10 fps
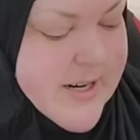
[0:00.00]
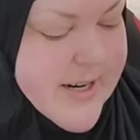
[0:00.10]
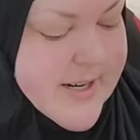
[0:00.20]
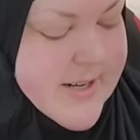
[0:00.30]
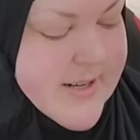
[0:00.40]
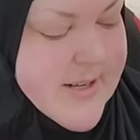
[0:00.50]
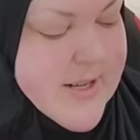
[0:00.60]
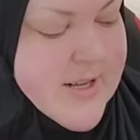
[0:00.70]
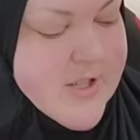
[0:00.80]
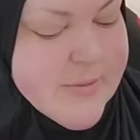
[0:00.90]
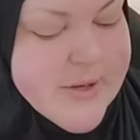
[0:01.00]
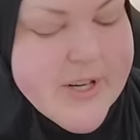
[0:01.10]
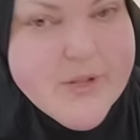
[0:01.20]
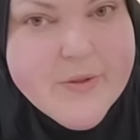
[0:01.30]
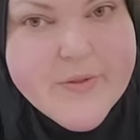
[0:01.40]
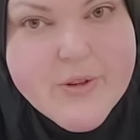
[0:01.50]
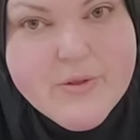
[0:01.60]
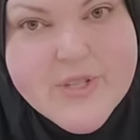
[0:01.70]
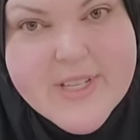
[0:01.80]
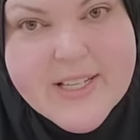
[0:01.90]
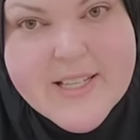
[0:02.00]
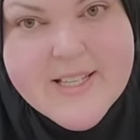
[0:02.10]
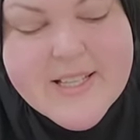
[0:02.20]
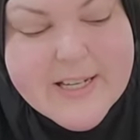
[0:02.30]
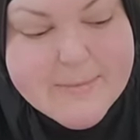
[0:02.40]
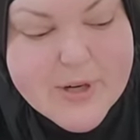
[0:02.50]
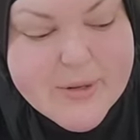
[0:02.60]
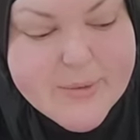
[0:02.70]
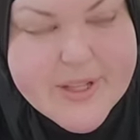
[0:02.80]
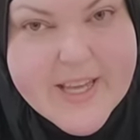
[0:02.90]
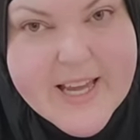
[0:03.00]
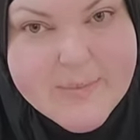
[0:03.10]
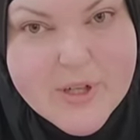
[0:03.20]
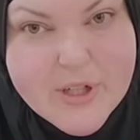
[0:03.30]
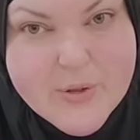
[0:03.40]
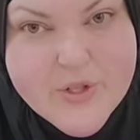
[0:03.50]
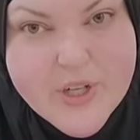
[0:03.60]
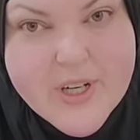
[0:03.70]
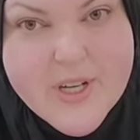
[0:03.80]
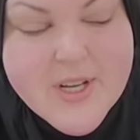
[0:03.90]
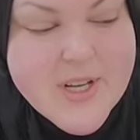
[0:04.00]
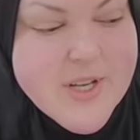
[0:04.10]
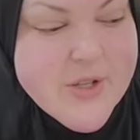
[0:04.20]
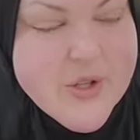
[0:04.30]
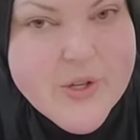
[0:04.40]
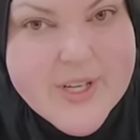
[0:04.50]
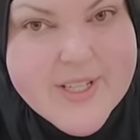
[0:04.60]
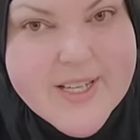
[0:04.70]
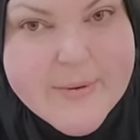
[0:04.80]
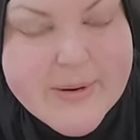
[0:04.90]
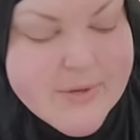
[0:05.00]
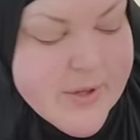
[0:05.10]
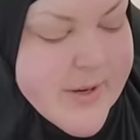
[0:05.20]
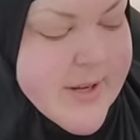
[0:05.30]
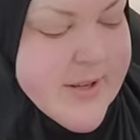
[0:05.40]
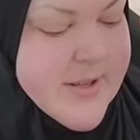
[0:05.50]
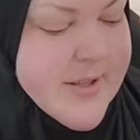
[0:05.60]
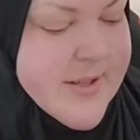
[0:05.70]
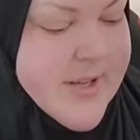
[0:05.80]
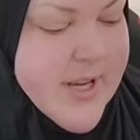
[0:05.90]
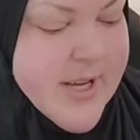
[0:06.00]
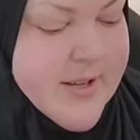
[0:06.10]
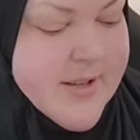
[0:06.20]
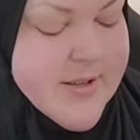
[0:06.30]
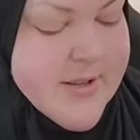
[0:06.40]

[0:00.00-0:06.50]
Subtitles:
All right, so I'm gonna do a few just like this, and then I'm gonna put the camera closer so you can see what I'm doing, okay?